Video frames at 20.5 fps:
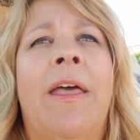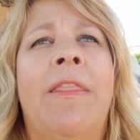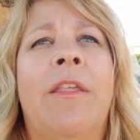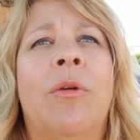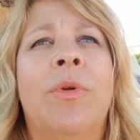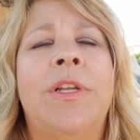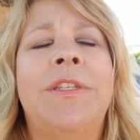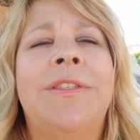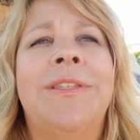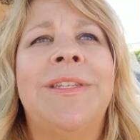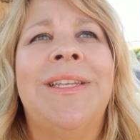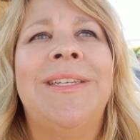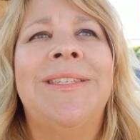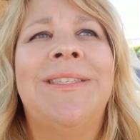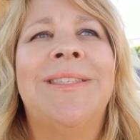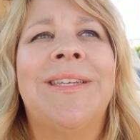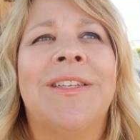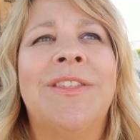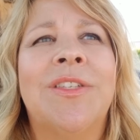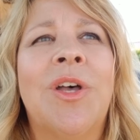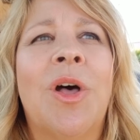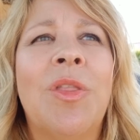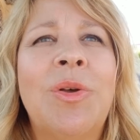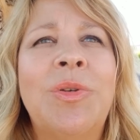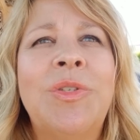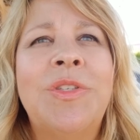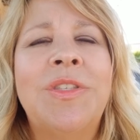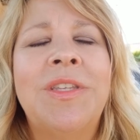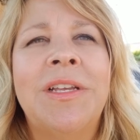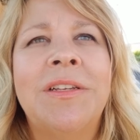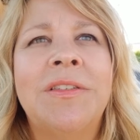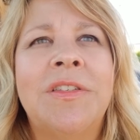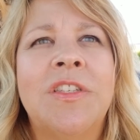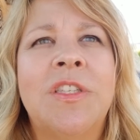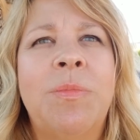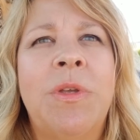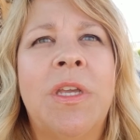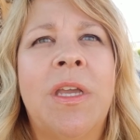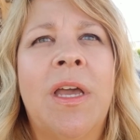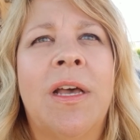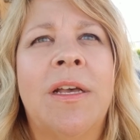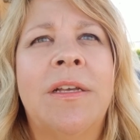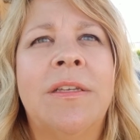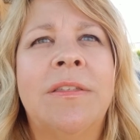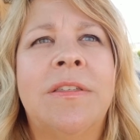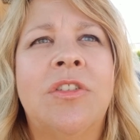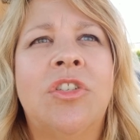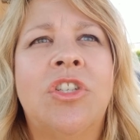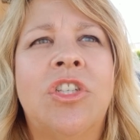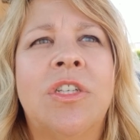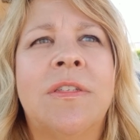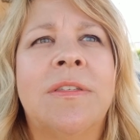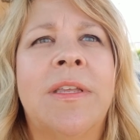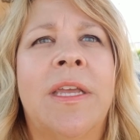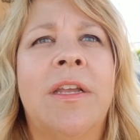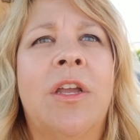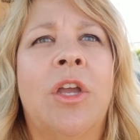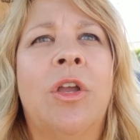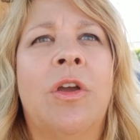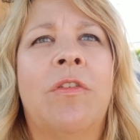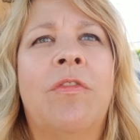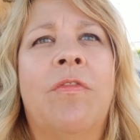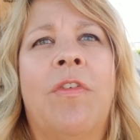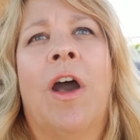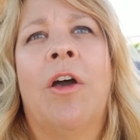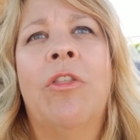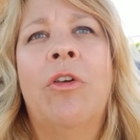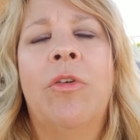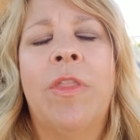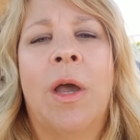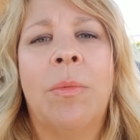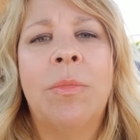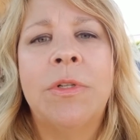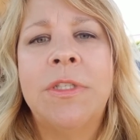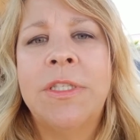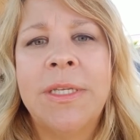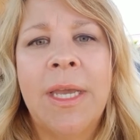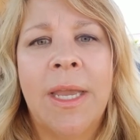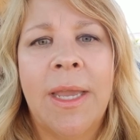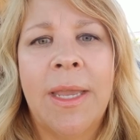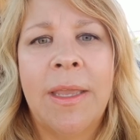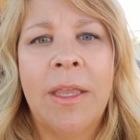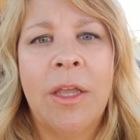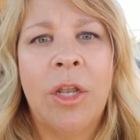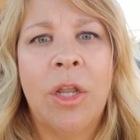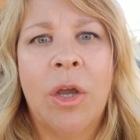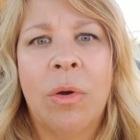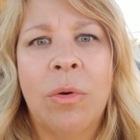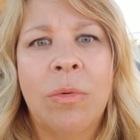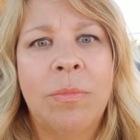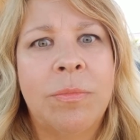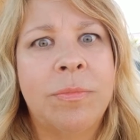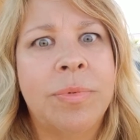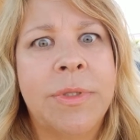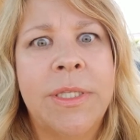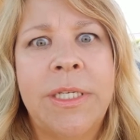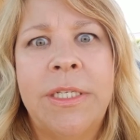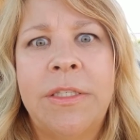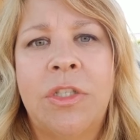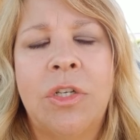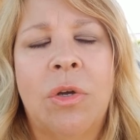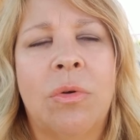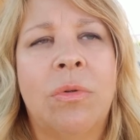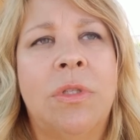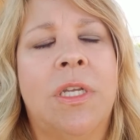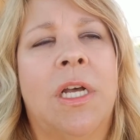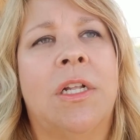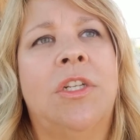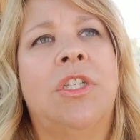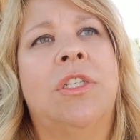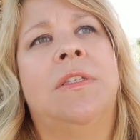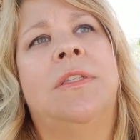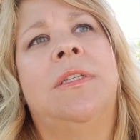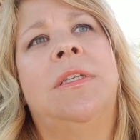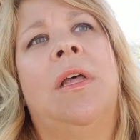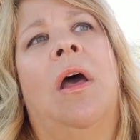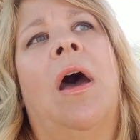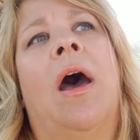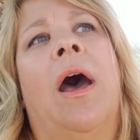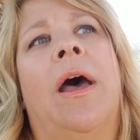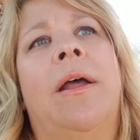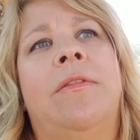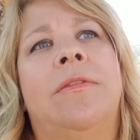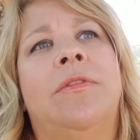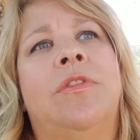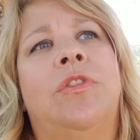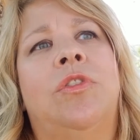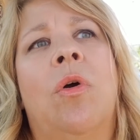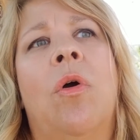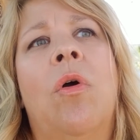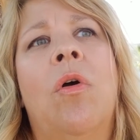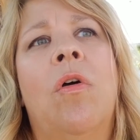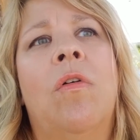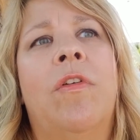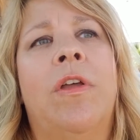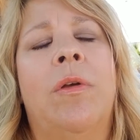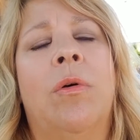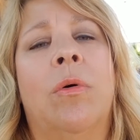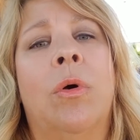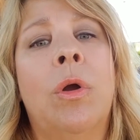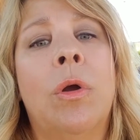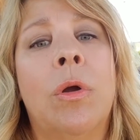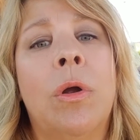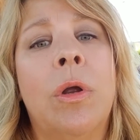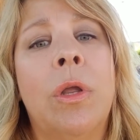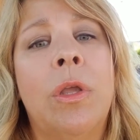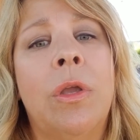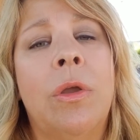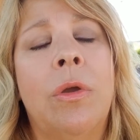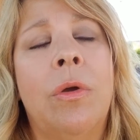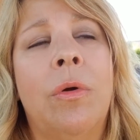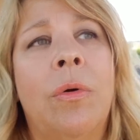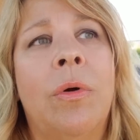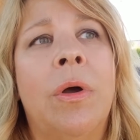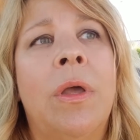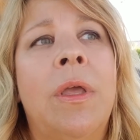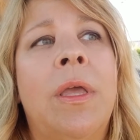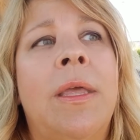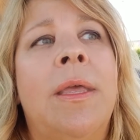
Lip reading: And the reason he says all those things is because it's just like a good father that would say, please don't touch this hot stove. It will hurt you.